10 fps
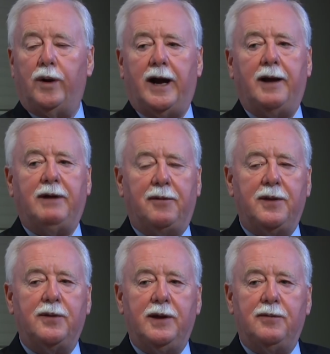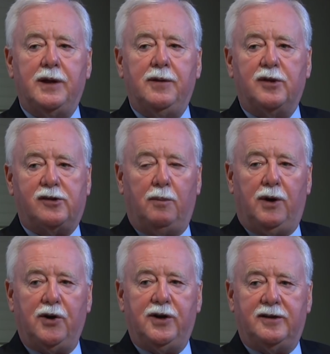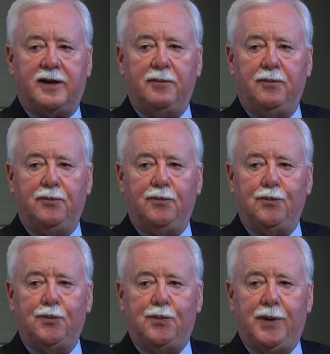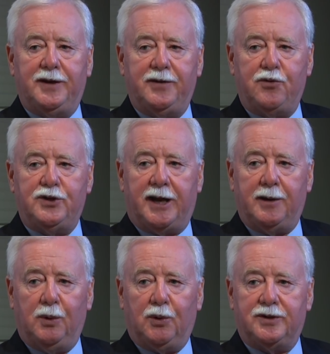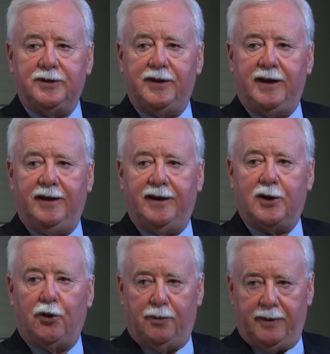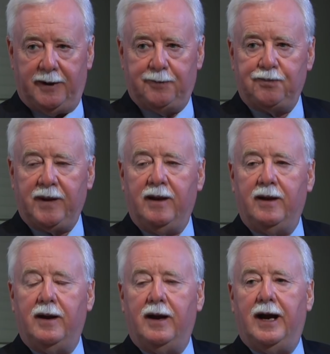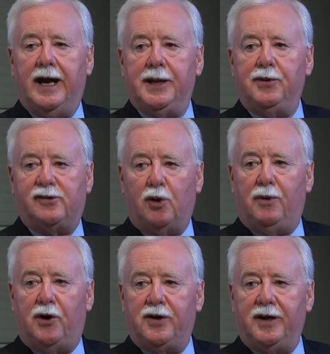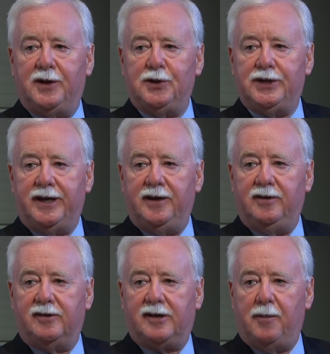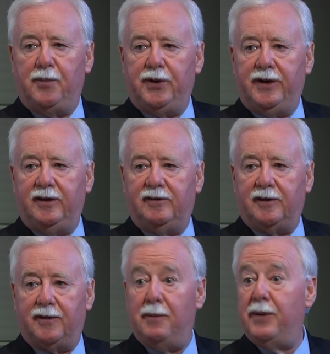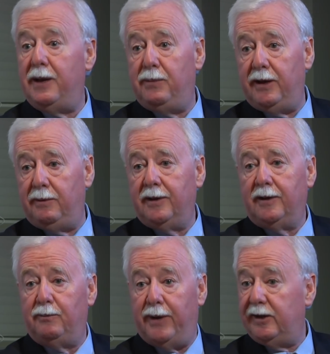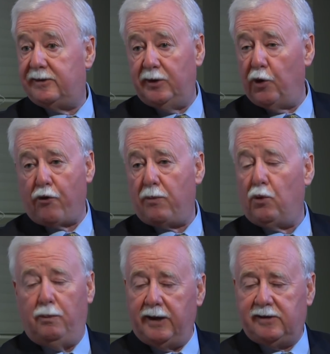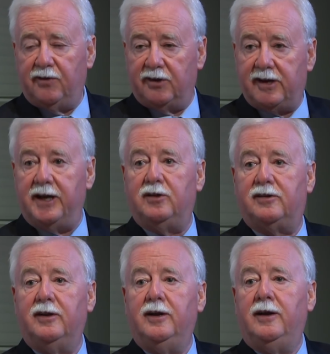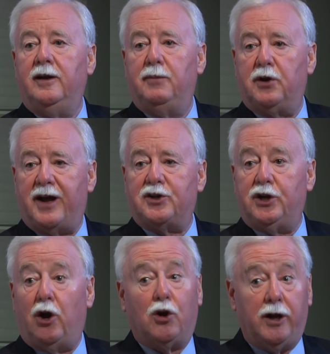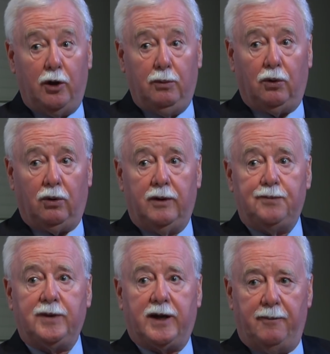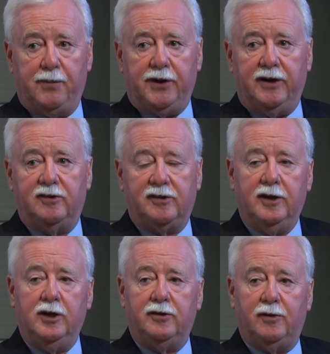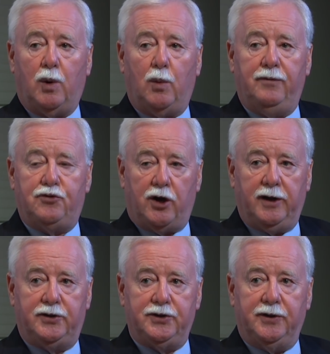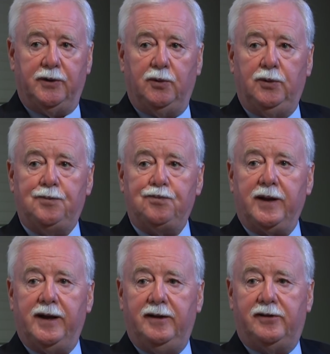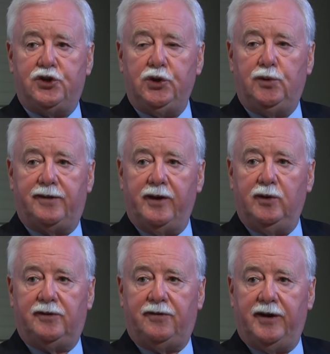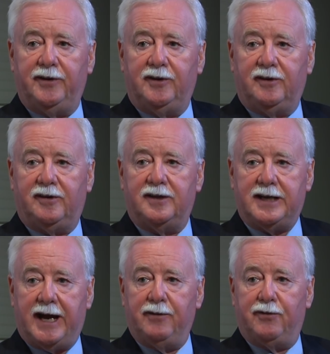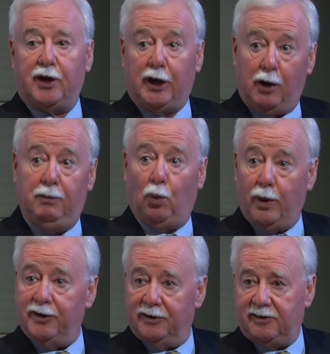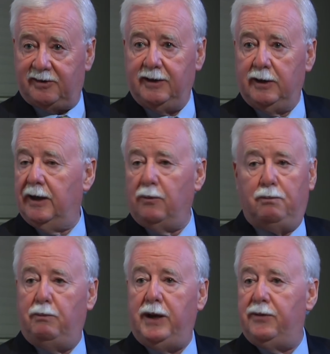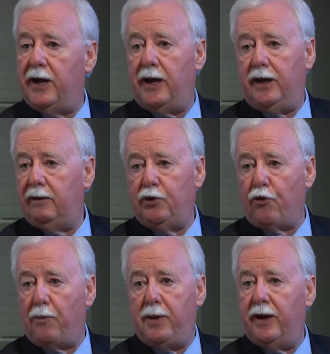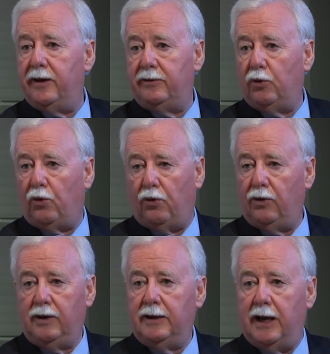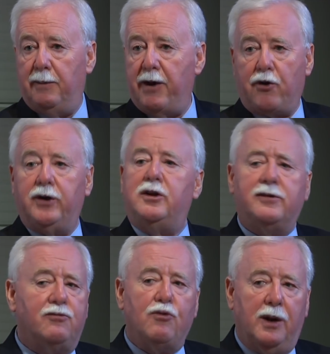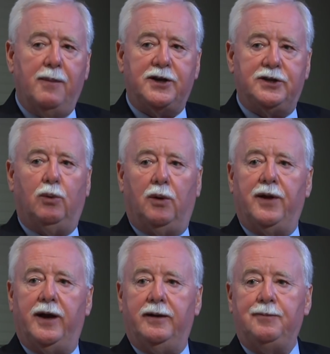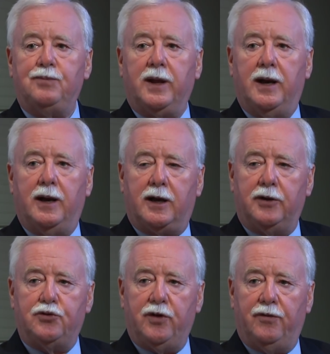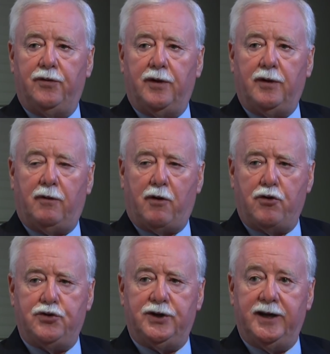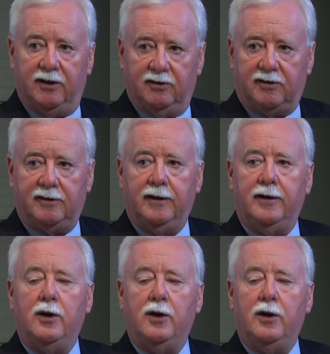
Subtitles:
Well, I think the stock market can be a different animal to the economy. And the stock market contains companies that they may be based in Europe or based in the States, but actually are global companies. So what we've tried to do is choose those funds that have the global winners, be they European or American. It doesn't really matter what their country of origin is.